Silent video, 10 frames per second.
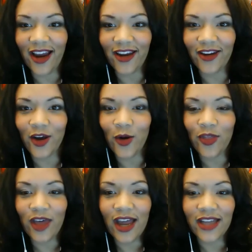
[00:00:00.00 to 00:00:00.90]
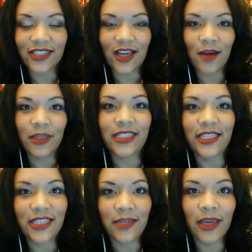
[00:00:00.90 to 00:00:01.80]
know that it's
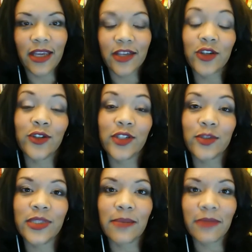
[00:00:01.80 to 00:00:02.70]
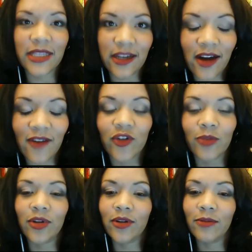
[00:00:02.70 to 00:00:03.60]
easy to make excuses when something's
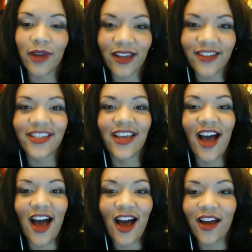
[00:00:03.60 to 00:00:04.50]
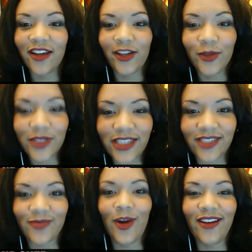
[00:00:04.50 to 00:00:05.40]
uncomfortable, but use
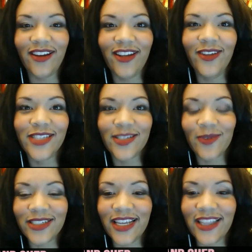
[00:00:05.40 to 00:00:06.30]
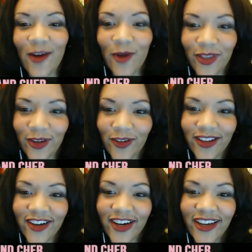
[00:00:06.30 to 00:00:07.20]
this one. Use this one. Take that with you,
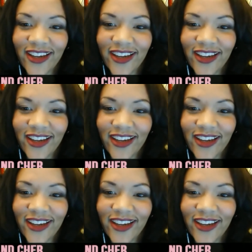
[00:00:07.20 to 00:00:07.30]
right, Lori?